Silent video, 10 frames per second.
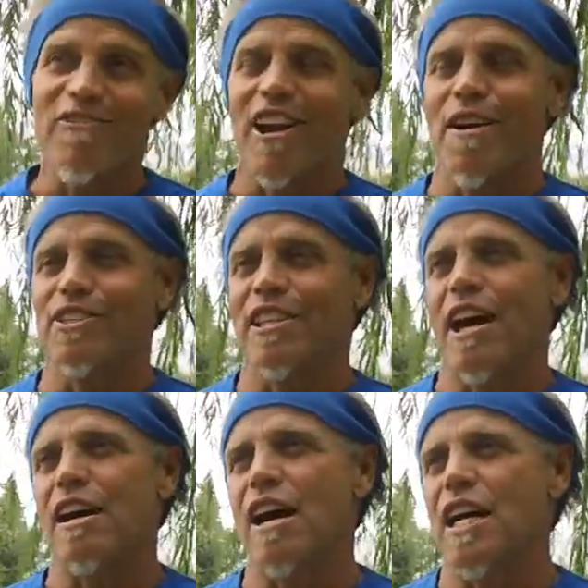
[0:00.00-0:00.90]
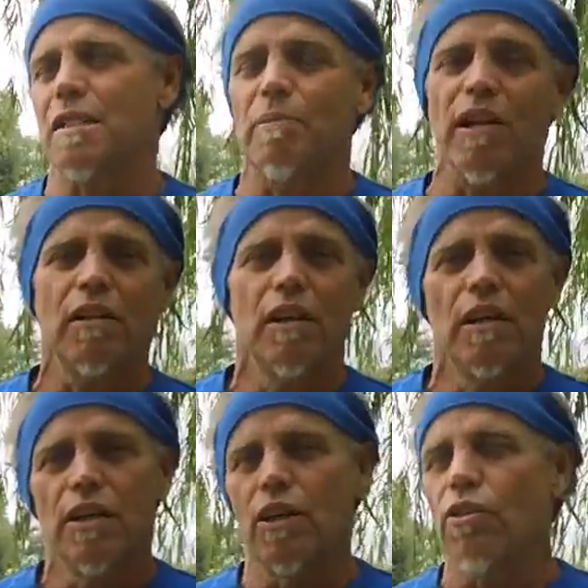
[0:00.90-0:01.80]
When I was in that hospital,
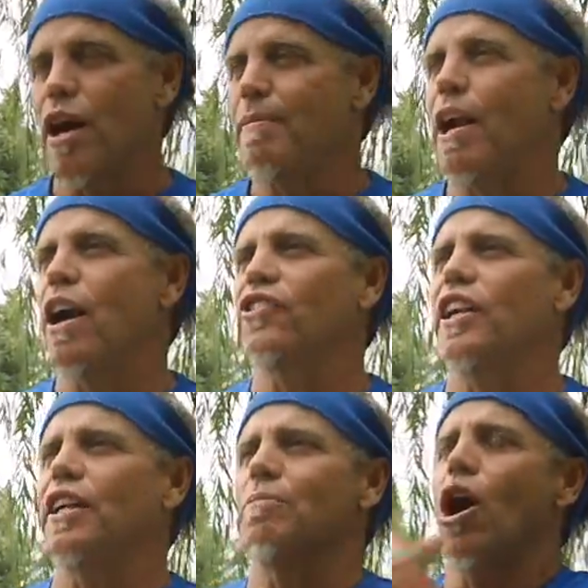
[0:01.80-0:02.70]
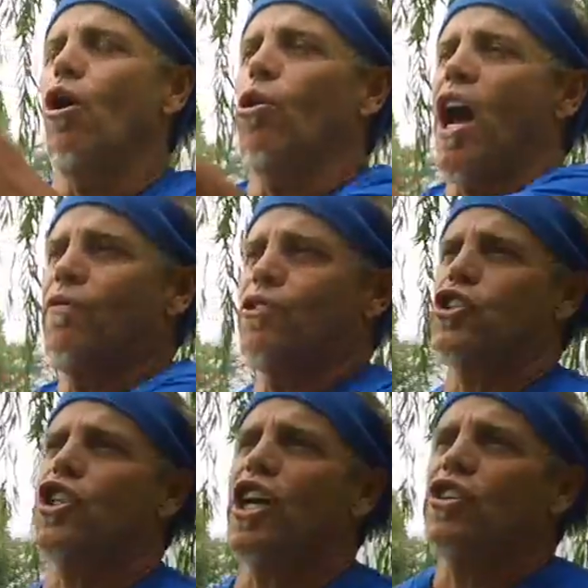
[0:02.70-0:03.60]
I mean, all I did my whole life
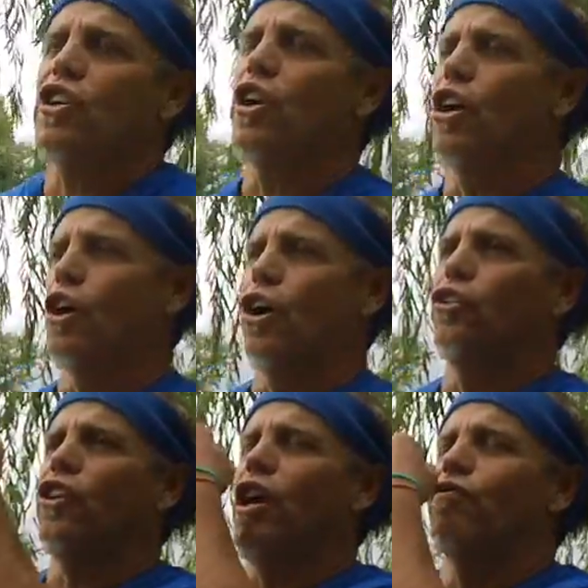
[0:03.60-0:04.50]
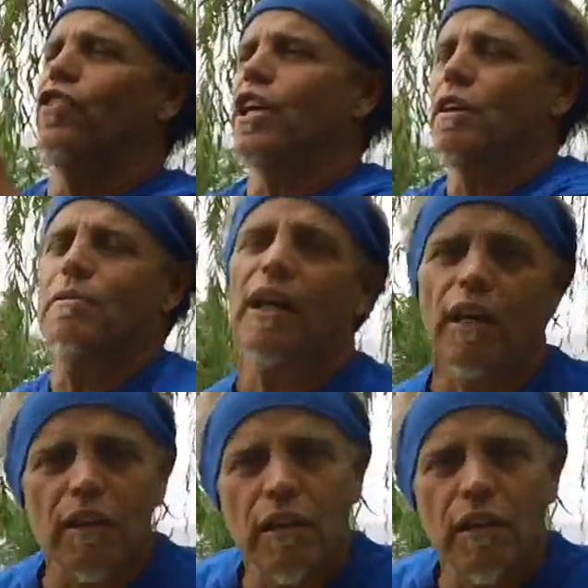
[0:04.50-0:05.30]
chase girls and freaking money.